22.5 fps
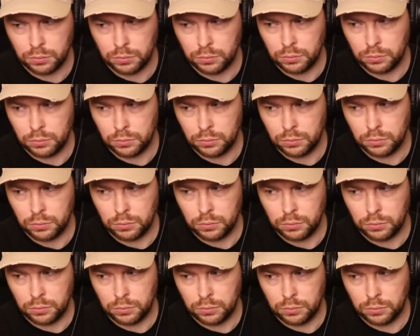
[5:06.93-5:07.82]

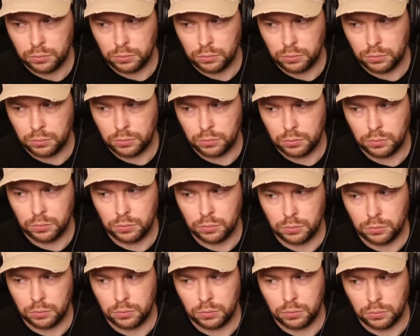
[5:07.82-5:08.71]

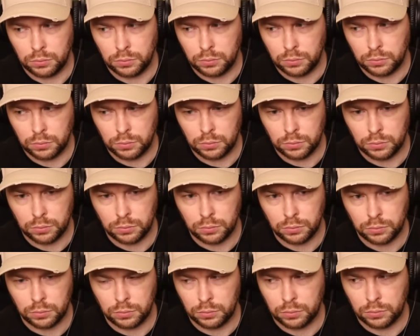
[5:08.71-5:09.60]

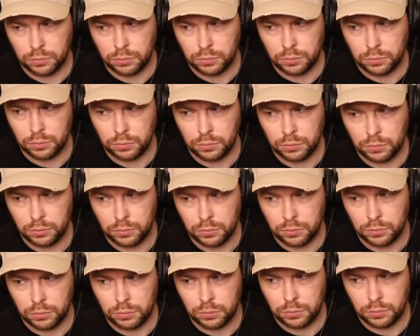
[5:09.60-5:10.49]

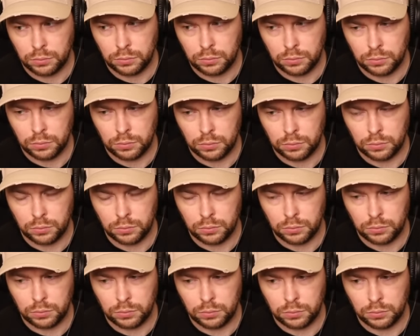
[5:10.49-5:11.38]

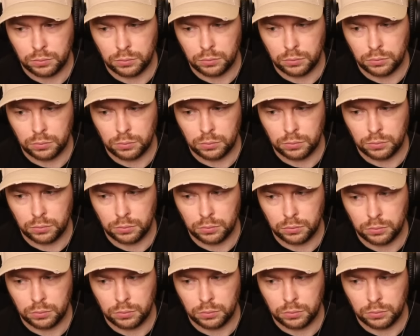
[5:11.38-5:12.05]
(not speaking)